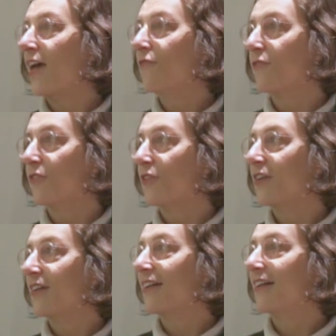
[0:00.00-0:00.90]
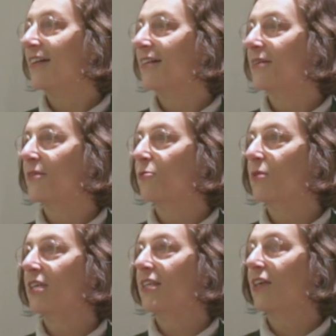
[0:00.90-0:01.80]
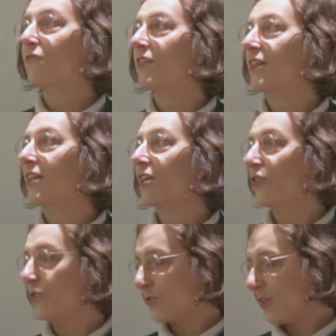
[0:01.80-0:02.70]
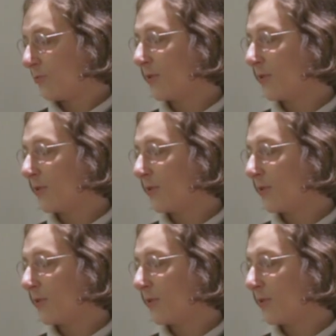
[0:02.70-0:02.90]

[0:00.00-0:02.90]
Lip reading: ever. We definitely knew that